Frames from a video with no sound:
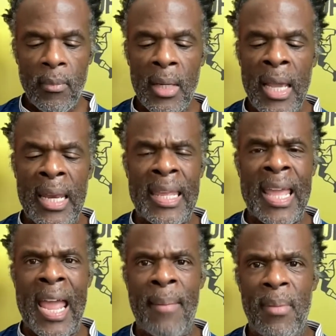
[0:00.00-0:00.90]
in a
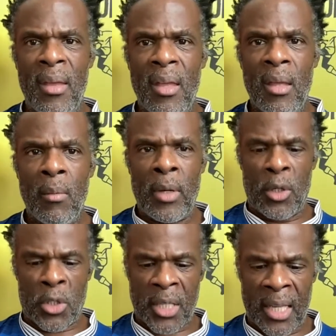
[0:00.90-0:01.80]
game, where
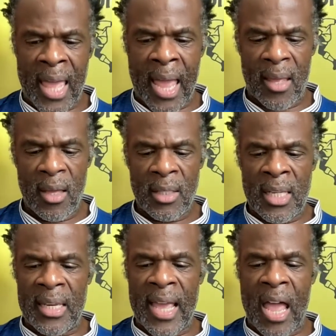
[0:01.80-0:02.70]
you see that,
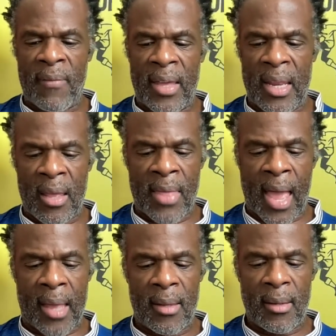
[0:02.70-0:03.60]
didn't have any of
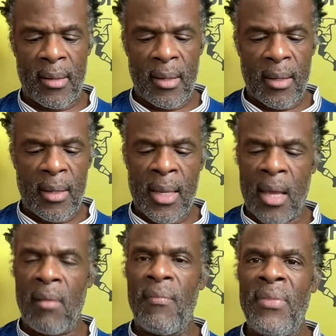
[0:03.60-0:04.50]
that.
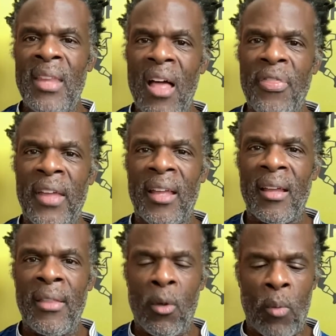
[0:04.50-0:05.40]
Nothing
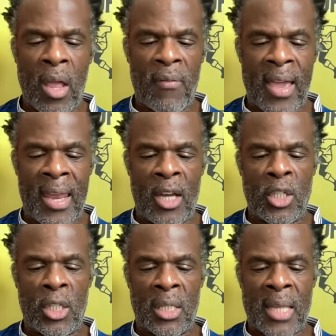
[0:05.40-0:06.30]
in the way of
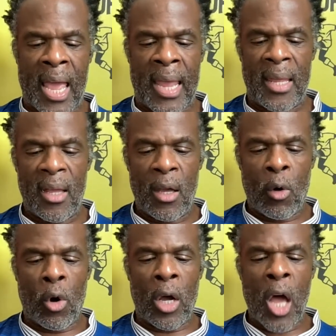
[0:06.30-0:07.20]
energy today
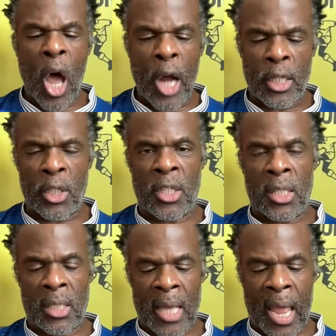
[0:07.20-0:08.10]
or urgency
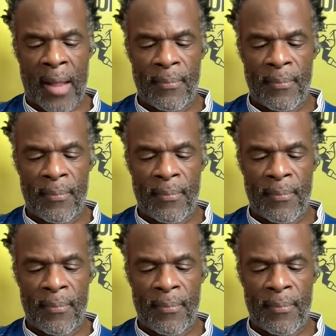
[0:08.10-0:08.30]
today.